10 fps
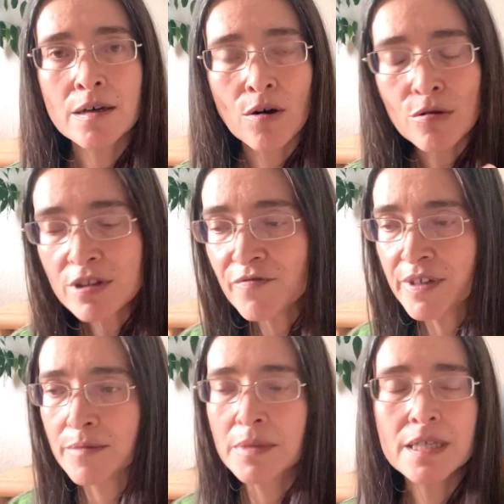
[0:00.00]
All the
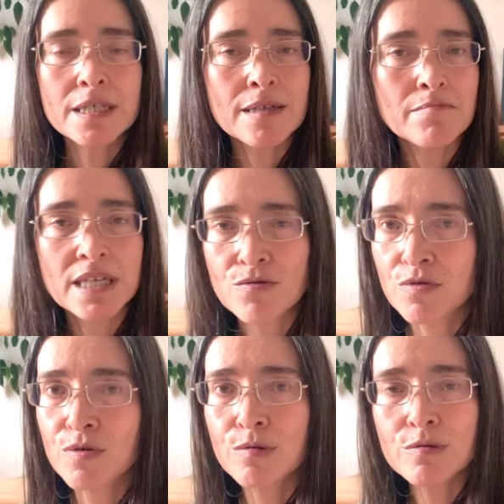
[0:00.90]
vitamins and
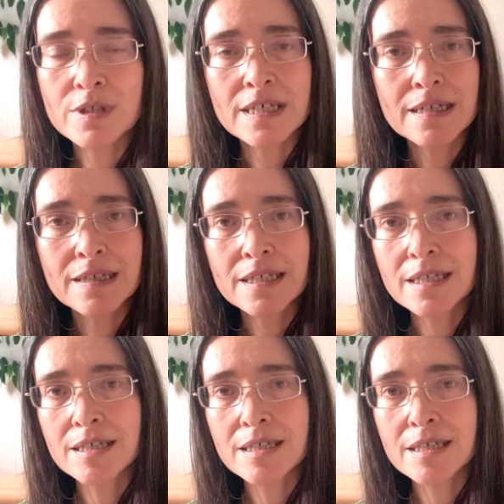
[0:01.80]
minerals and